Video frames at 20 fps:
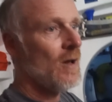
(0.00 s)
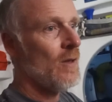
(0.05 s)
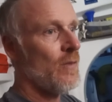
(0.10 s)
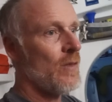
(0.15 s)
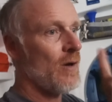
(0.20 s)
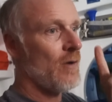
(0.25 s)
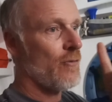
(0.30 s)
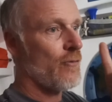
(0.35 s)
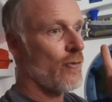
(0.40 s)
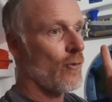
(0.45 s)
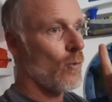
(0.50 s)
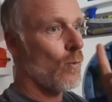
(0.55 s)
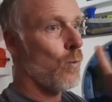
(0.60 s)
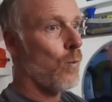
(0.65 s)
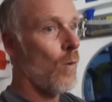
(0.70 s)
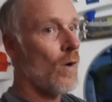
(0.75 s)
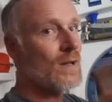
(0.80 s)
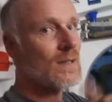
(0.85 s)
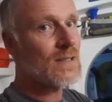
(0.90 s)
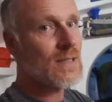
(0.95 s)
that for
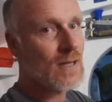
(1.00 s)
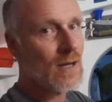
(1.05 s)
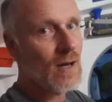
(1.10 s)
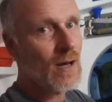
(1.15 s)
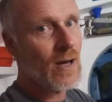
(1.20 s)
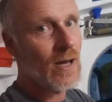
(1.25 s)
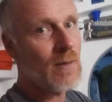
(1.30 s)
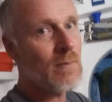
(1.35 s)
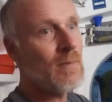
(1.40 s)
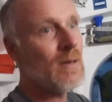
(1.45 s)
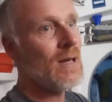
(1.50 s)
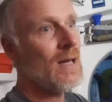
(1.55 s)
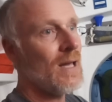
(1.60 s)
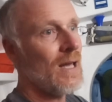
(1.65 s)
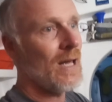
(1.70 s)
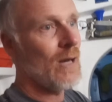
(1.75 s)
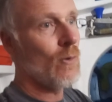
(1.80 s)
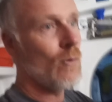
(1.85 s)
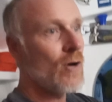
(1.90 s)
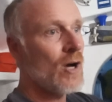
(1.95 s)
one time
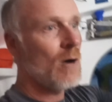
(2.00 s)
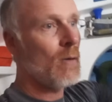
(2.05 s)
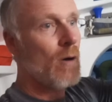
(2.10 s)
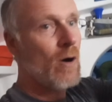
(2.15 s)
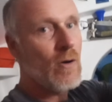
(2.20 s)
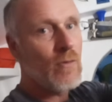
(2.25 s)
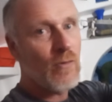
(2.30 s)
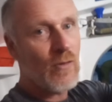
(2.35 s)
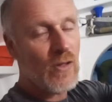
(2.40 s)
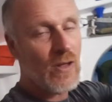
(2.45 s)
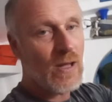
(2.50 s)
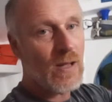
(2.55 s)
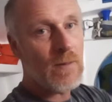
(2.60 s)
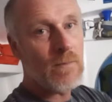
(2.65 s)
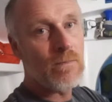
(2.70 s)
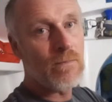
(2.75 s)
it'll go over the